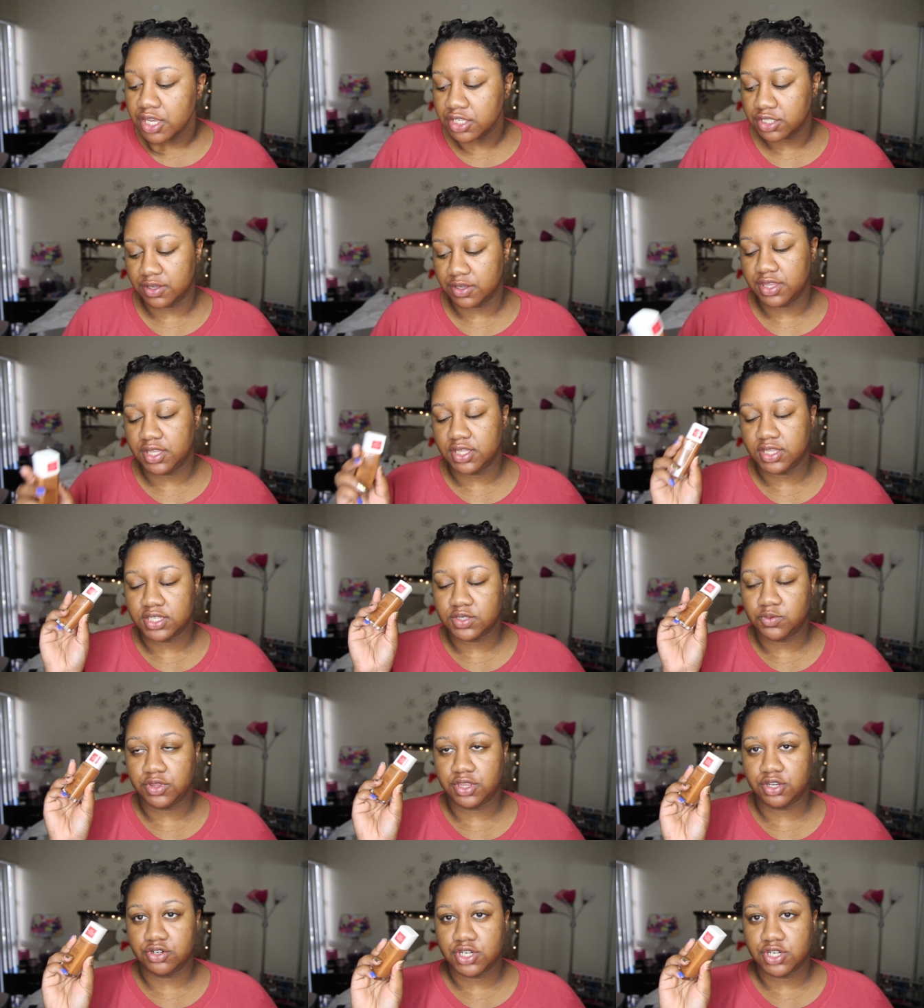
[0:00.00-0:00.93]
So I think that's
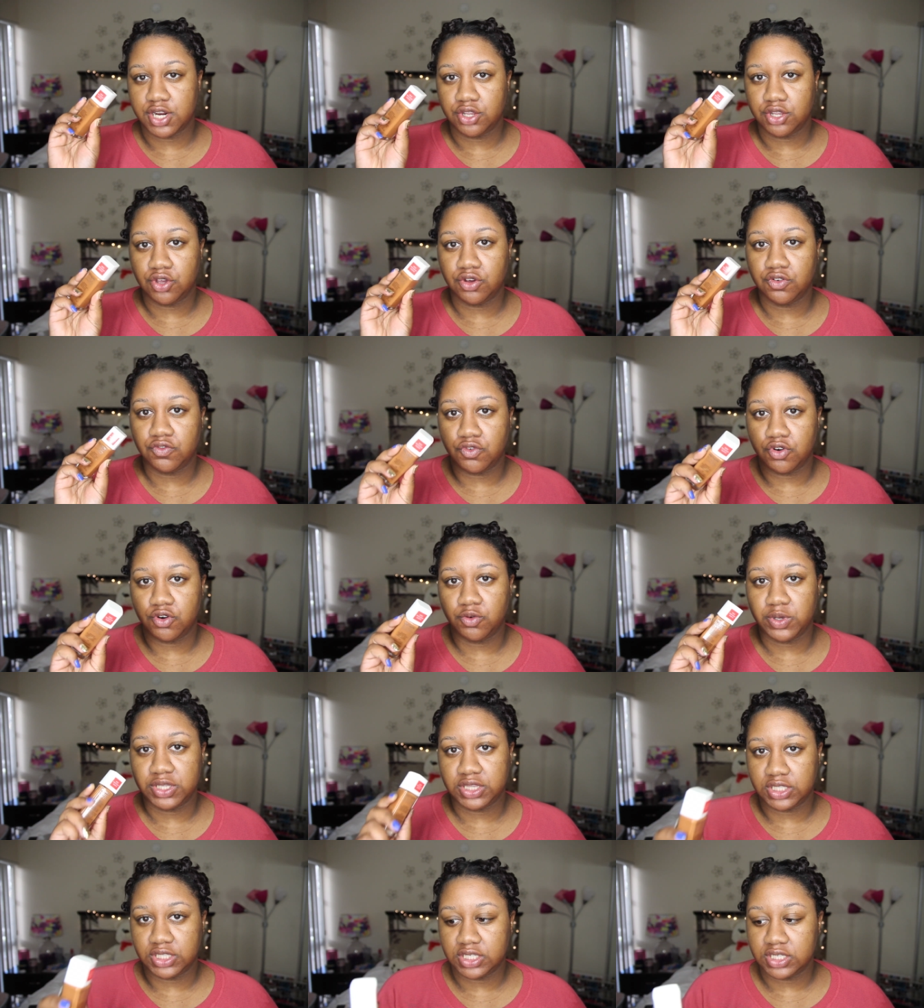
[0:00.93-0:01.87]
what they're trying to go for
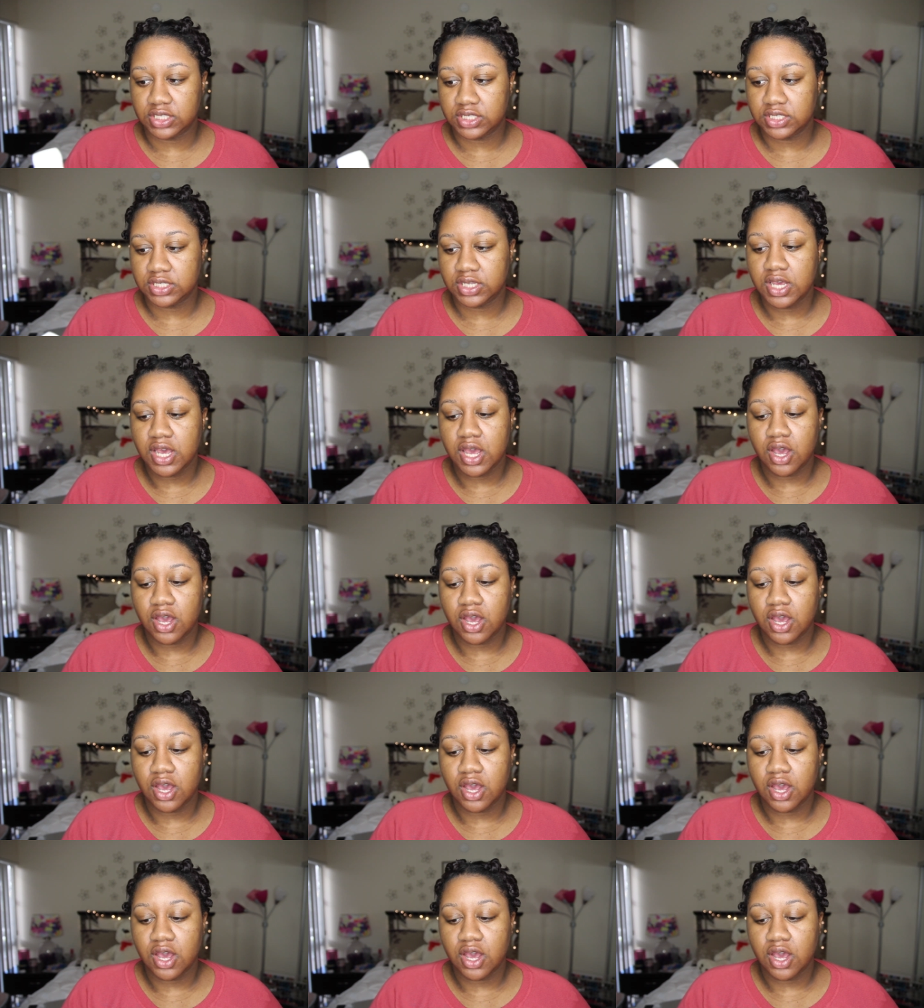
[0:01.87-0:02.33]
with this.